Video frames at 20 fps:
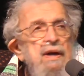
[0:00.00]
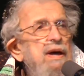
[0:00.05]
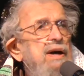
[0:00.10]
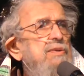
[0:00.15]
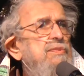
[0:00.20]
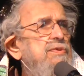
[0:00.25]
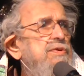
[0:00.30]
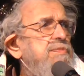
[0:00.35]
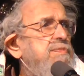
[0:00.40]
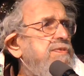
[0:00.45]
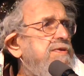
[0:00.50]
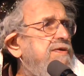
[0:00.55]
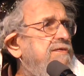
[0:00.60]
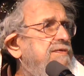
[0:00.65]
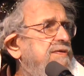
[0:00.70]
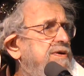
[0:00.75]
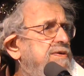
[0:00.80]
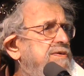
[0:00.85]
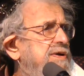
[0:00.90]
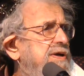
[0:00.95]
I would be
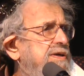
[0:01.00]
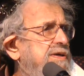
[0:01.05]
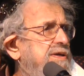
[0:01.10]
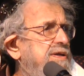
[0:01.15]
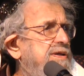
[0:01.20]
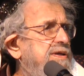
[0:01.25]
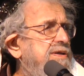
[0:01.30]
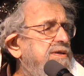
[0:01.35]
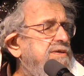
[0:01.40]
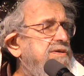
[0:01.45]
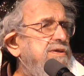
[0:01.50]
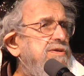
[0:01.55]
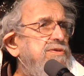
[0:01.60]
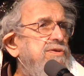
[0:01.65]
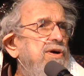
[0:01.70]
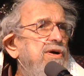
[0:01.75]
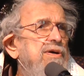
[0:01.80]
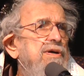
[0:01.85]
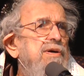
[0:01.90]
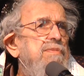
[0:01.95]
very clear to
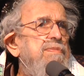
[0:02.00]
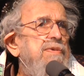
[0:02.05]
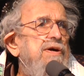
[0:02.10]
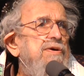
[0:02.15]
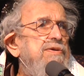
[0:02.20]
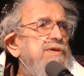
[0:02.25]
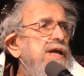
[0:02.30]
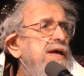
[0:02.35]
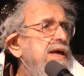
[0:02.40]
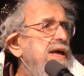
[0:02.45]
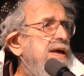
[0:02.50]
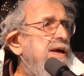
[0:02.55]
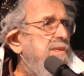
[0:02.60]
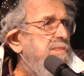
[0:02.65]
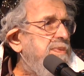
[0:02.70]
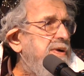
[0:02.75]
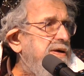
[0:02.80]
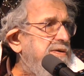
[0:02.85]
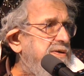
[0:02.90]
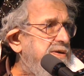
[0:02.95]
talk about
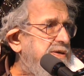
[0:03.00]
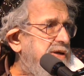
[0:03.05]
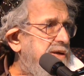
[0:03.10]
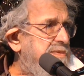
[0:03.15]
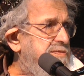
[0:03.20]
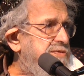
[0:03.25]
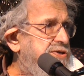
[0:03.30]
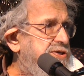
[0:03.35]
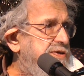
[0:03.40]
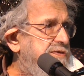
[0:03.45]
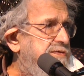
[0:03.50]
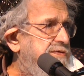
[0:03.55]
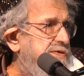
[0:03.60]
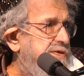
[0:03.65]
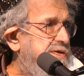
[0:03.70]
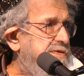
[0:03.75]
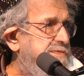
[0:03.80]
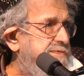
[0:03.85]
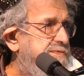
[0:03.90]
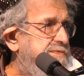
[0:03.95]
paradigm shift.